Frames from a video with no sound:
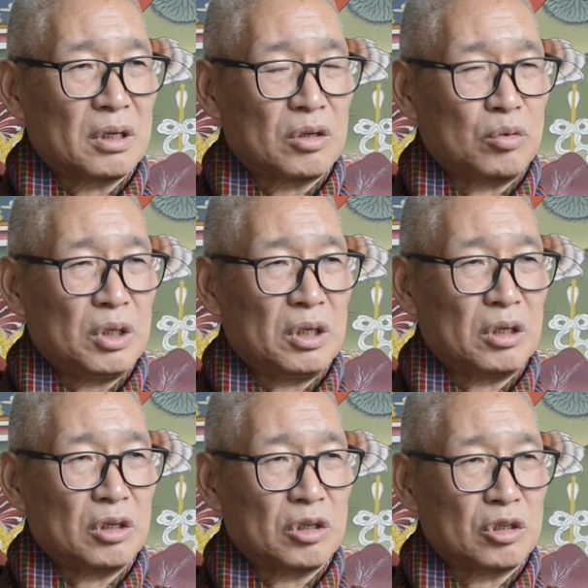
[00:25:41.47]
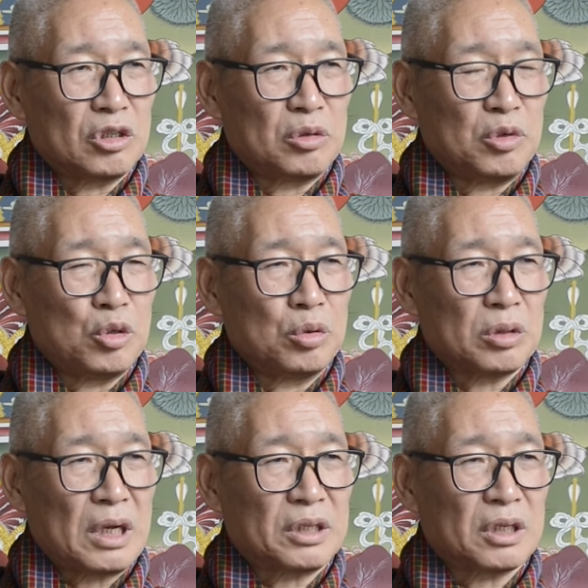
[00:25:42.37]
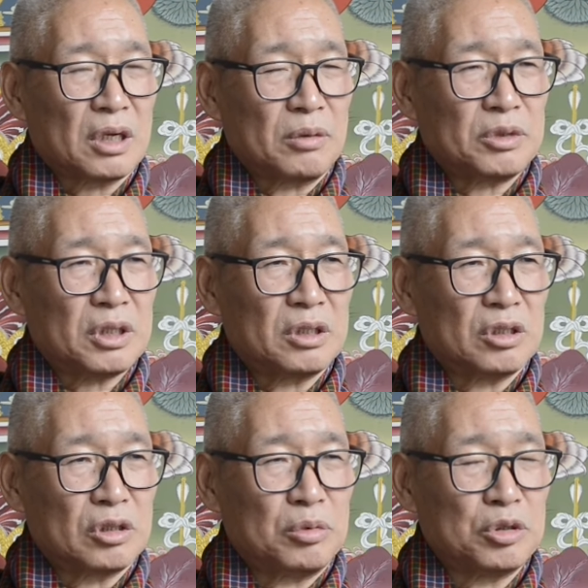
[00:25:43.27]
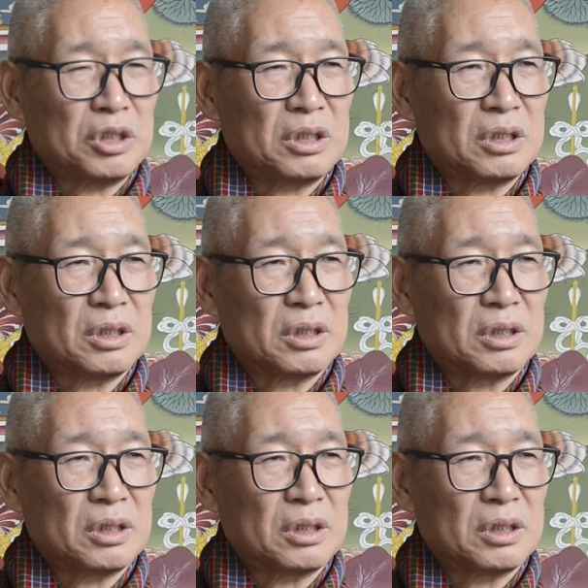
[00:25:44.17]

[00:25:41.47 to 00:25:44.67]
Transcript: We review, election commission reviews it.